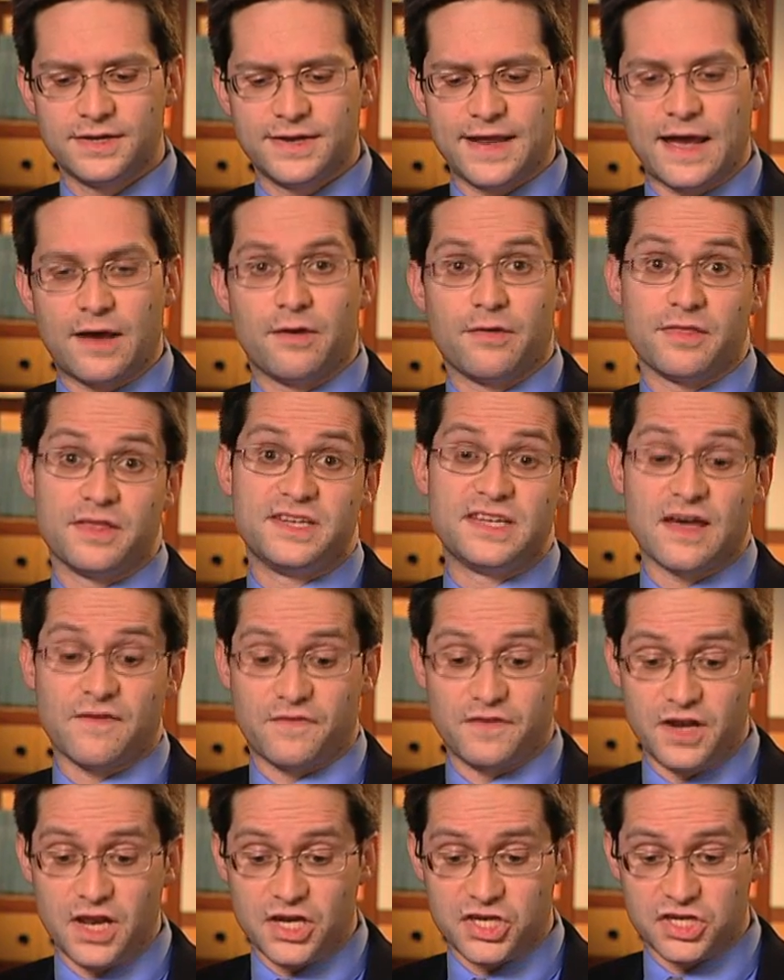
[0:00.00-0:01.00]
Now, the
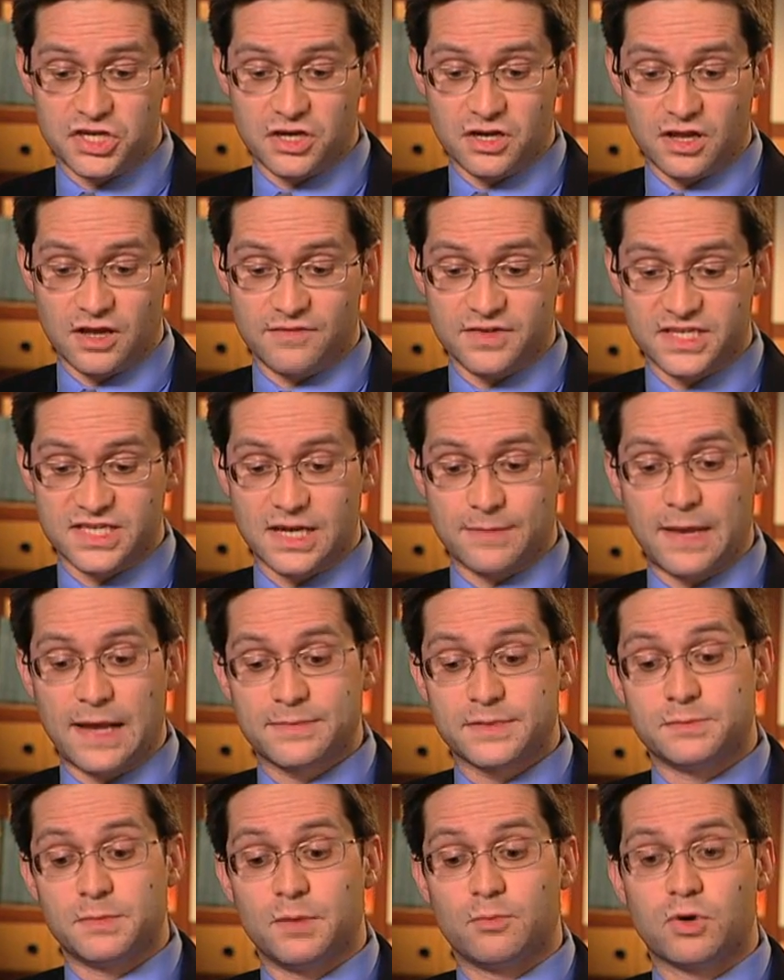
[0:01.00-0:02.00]
definition of a
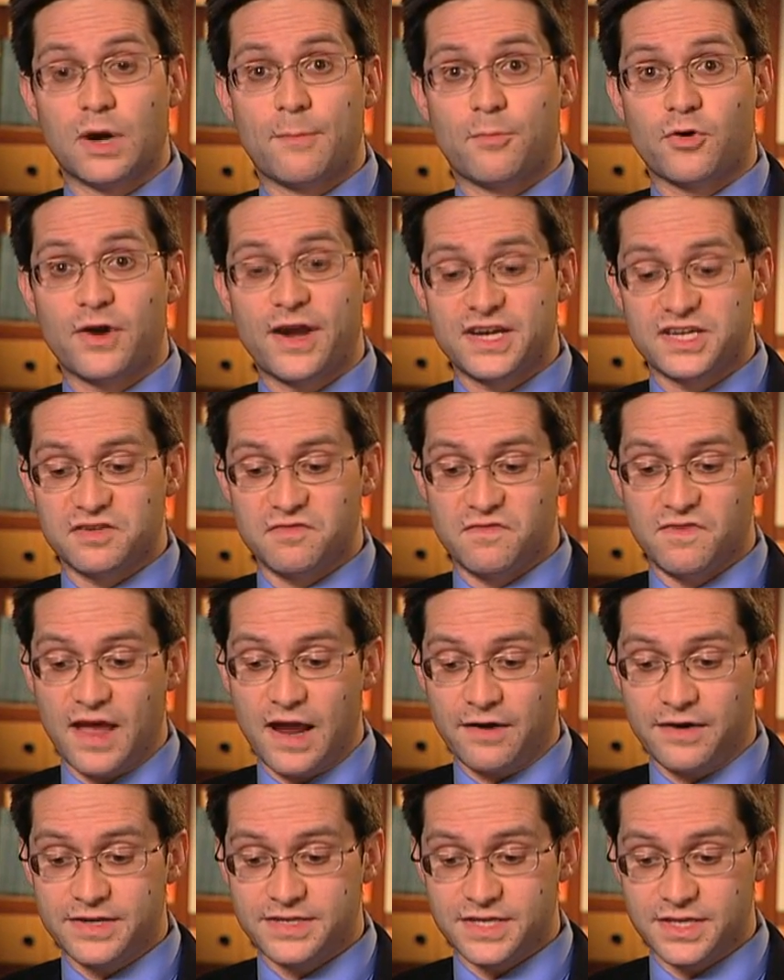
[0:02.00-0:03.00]
suboptimal preparation
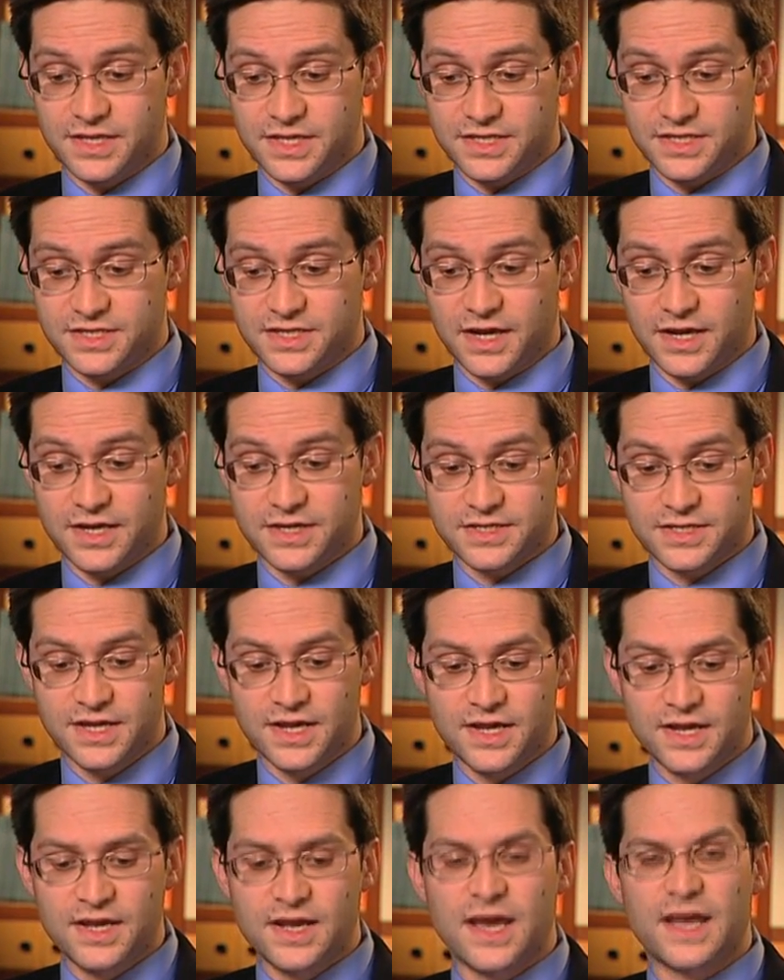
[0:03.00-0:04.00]
varies in these studies,
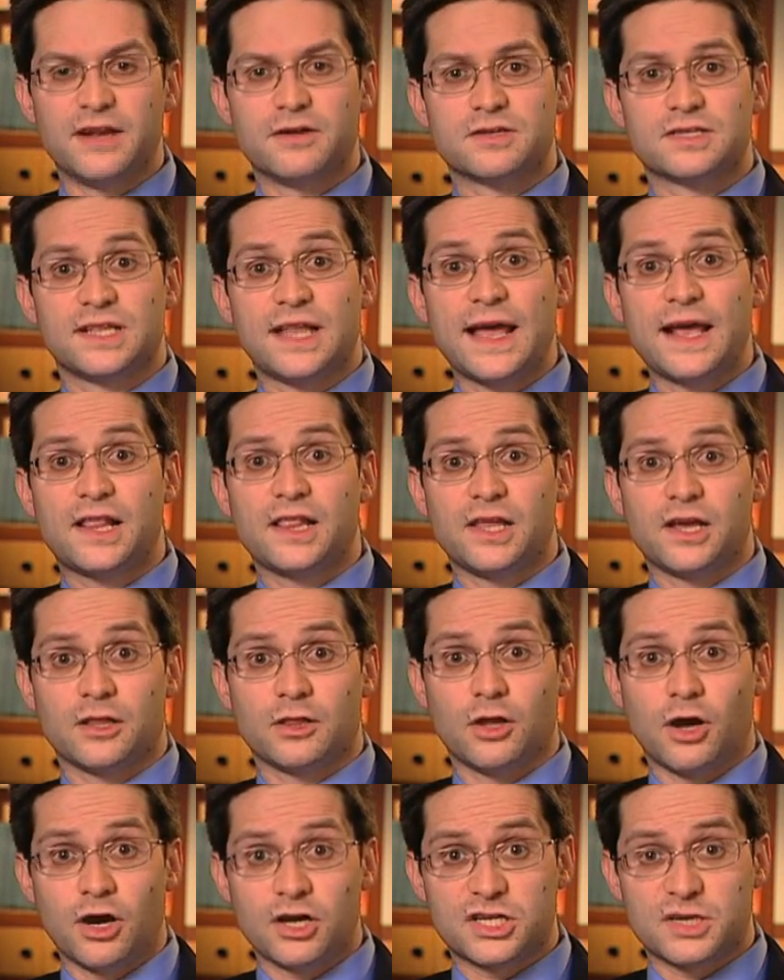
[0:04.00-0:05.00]
and there is likely a
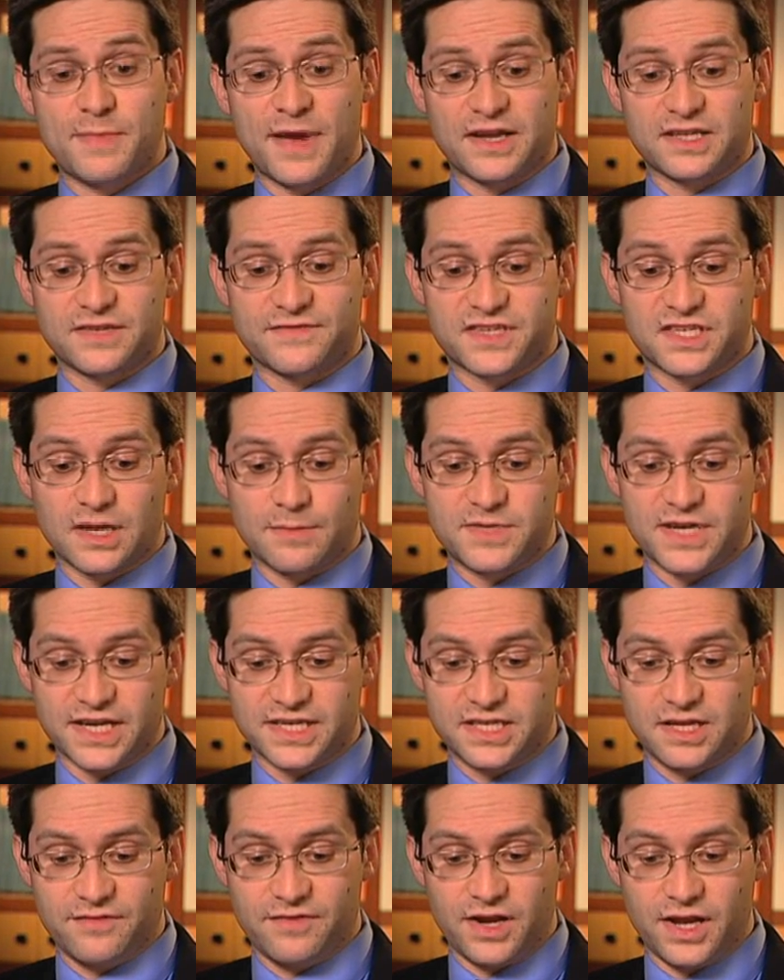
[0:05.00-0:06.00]
large amount of
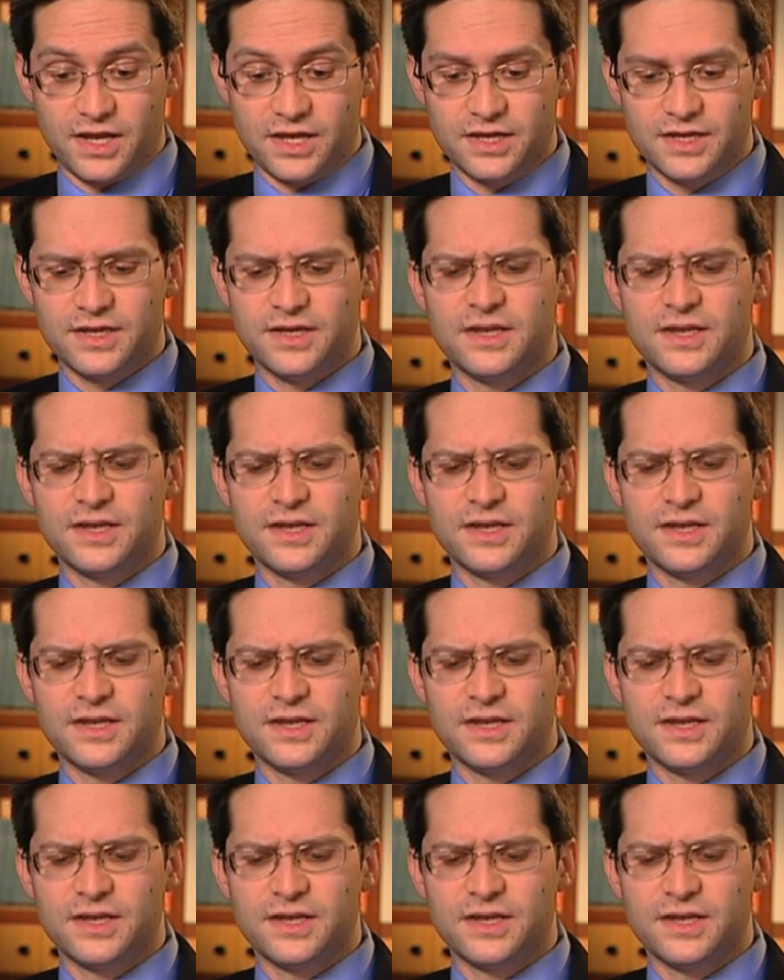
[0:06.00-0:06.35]
subjectivity.